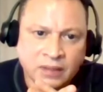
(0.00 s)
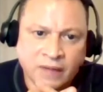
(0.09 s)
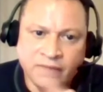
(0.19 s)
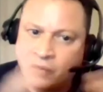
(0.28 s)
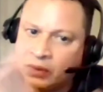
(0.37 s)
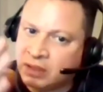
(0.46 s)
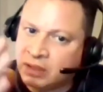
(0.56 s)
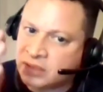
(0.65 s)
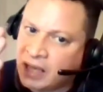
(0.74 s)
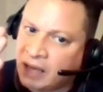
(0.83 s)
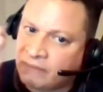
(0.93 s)
Everyone
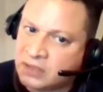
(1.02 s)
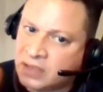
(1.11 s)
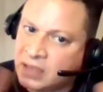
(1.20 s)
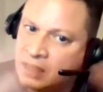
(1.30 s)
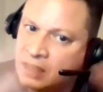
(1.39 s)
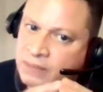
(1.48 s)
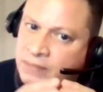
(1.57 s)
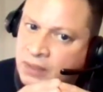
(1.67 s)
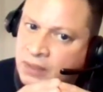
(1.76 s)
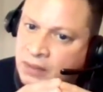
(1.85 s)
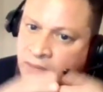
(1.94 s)
doesn't have the same
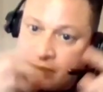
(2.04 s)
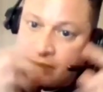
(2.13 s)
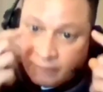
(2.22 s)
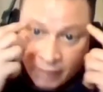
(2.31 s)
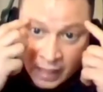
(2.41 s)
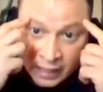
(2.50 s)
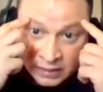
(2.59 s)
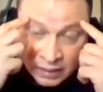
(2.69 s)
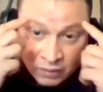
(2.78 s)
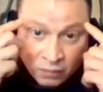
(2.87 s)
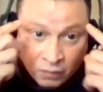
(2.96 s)

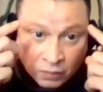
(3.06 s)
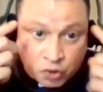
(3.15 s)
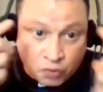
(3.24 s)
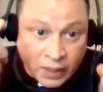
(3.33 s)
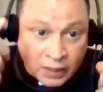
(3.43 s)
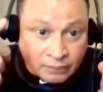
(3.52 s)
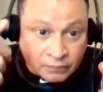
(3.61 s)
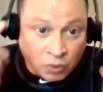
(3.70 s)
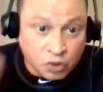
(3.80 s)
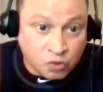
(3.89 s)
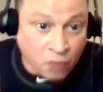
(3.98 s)
mindset or, or, dream
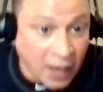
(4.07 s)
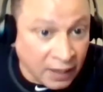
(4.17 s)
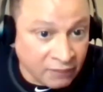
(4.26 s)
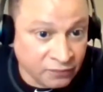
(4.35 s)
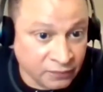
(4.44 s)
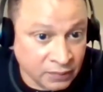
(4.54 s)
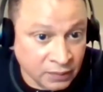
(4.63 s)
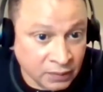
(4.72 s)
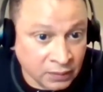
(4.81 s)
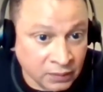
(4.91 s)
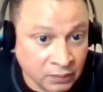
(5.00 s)
or drive.
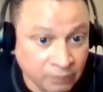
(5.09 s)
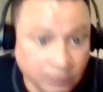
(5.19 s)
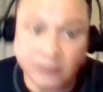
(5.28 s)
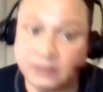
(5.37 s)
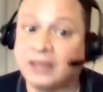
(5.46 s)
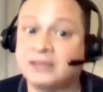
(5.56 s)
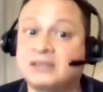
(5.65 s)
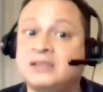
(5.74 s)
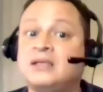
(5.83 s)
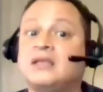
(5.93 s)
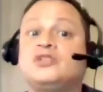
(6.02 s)
But yeah. I
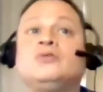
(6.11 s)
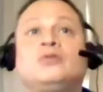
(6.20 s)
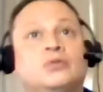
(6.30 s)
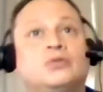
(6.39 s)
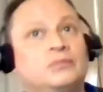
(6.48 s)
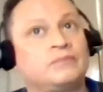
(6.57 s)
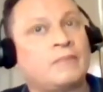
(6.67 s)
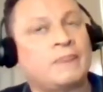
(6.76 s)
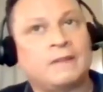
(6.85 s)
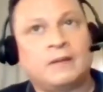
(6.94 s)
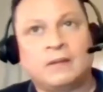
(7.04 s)
see that you do.
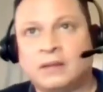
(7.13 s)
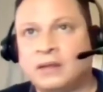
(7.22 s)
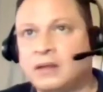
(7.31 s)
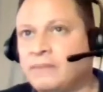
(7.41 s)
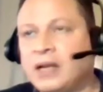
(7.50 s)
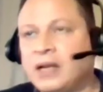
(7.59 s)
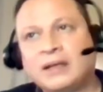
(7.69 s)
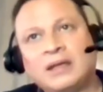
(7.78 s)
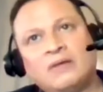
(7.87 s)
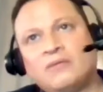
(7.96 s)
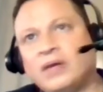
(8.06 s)
And man, I
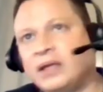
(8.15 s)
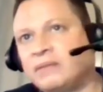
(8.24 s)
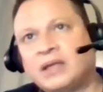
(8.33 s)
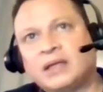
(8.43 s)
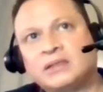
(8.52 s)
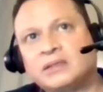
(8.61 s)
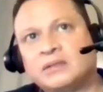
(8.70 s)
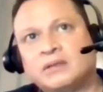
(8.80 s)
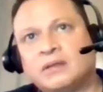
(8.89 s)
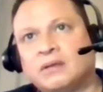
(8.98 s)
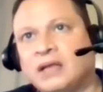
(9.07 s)
can't wait. I'm like,
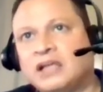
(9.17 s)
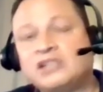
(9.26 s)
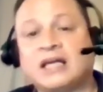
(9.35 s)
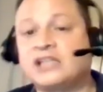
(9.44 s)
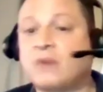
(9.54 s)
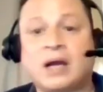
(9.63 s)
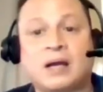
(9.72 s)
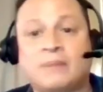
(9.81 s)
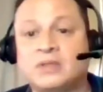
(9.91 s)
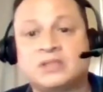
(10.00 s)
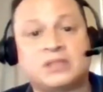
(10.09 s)
you know, that's that's why
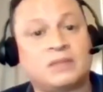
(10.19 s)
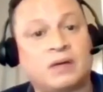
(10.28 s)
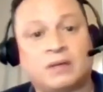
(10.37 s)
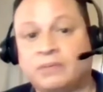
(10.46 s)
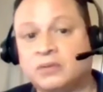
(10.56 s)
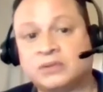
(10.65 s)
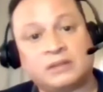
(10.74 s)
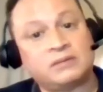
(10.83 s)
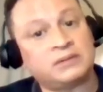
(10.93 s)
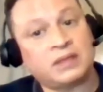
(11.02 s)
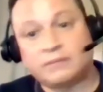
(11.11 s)
I put something on a post. I
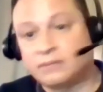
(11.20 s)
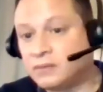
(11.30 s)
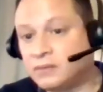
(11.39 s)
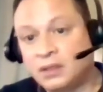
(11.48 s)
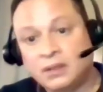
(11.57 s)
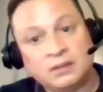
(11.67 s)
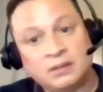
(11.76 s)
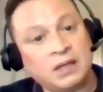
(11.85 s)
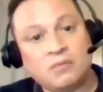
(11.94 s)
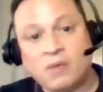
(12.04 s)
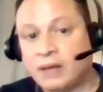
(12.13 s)
was like,
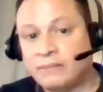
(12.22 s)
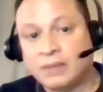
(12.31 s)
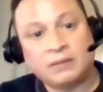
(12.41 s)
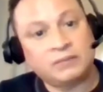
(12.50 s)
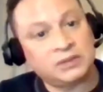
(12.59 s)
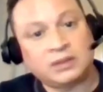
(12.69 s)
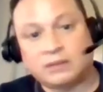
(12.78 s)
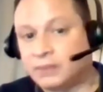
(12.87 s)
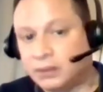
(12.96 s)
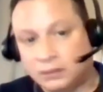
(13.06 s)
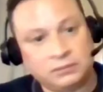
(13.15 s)
Dana White, man, what's up,
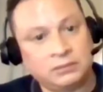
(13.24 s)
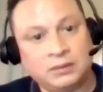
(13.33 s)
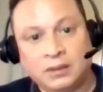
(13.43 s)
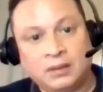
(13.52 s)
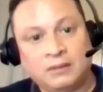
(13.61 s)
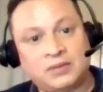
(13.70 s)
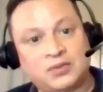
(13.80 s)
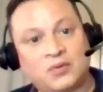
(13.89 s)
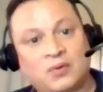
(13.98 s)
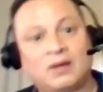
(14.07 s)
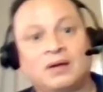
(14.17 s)
man?
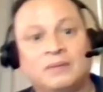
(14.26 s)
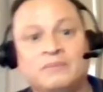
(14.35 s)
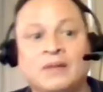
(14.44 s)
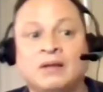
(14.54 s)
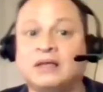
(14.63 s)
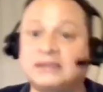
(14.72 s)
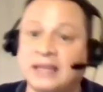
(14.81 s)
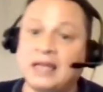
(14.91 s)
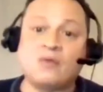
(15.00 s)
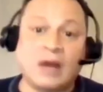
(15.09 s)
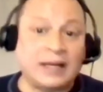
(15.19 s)
what's going on because oh,
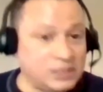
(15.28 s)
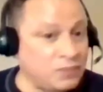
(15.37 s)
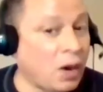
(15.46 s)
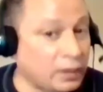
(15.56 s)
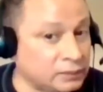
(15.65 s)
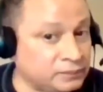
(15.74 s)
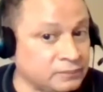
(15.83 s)
Dana White is smart.